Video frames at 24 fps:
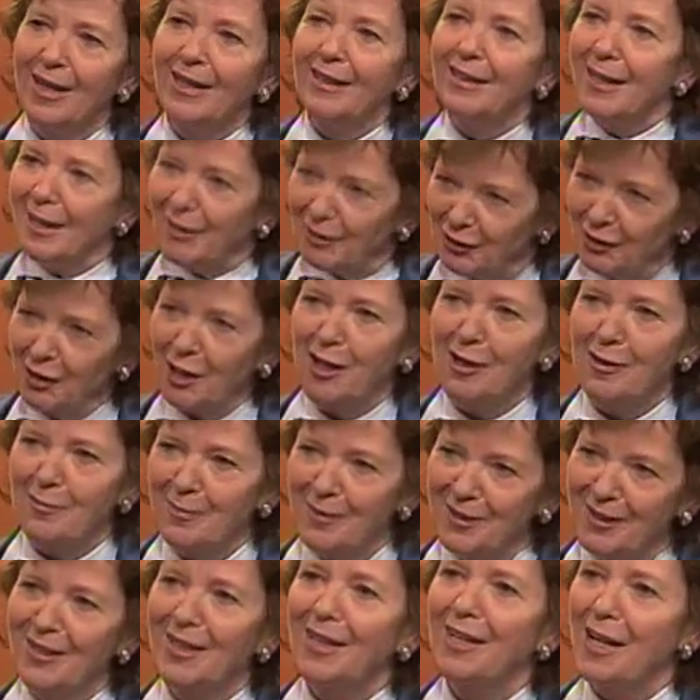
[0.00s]
and get
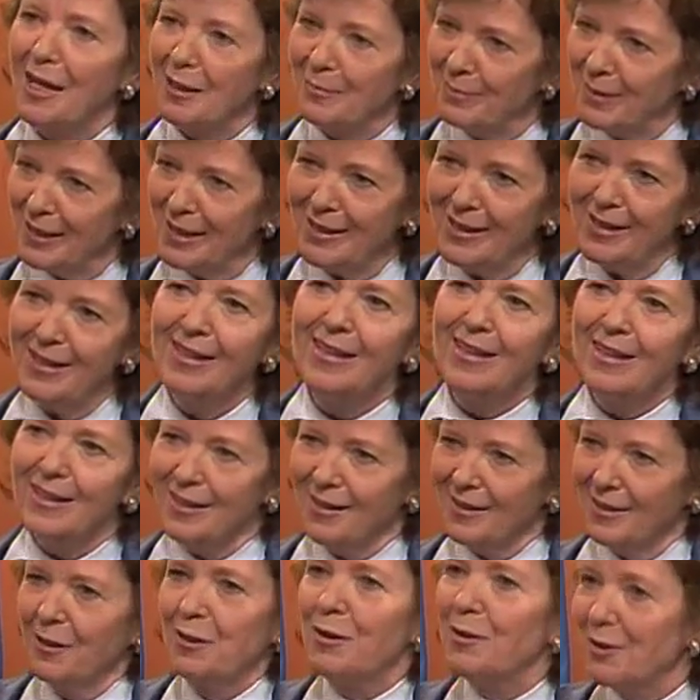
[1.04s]
jobs and be
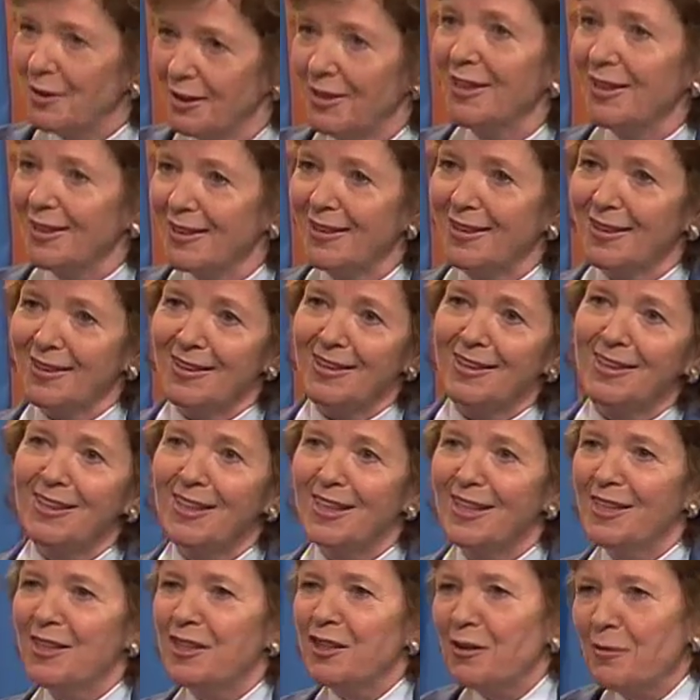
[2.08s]
good citizens?
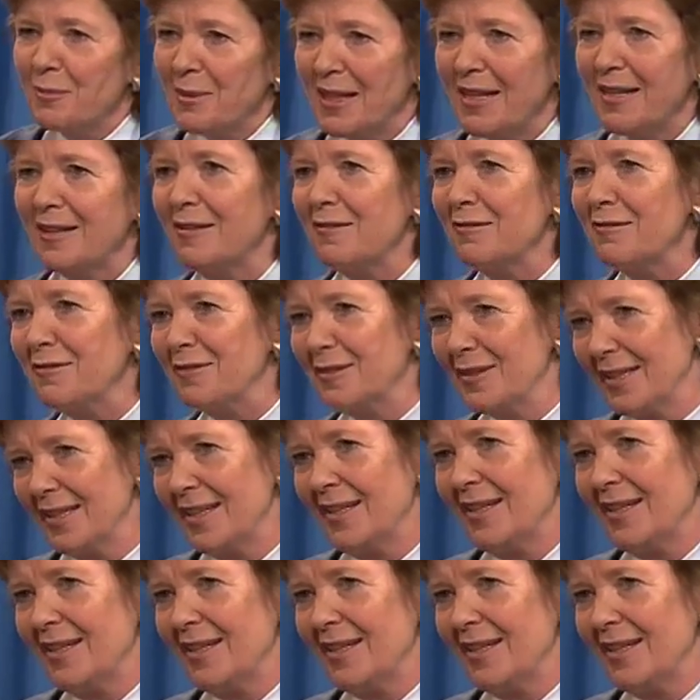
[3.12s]
So we have